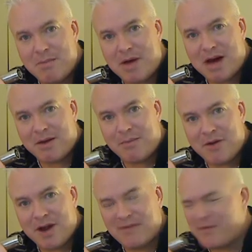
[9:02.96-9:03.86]
bottom
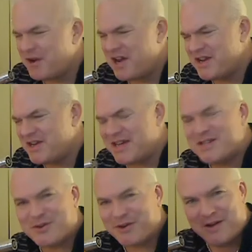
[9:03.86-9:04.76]
ring. Very
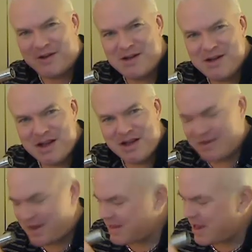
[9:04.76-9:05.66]
industrial.
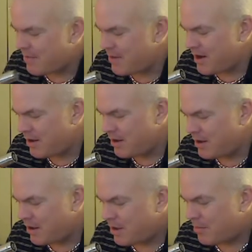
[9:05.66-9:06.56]
Take that ring,
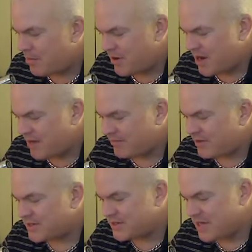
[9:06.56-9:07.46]
put it off to
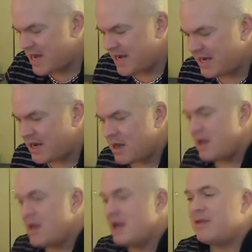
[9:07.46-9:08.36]
the side,
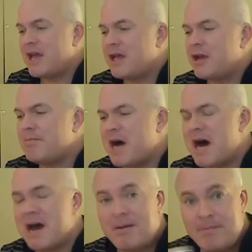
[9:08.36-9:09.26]
take your
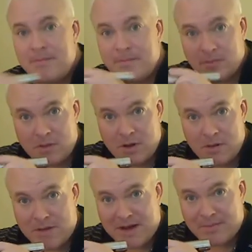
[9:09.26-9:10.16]
bottom
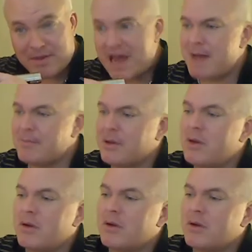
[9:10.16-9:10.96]
cap,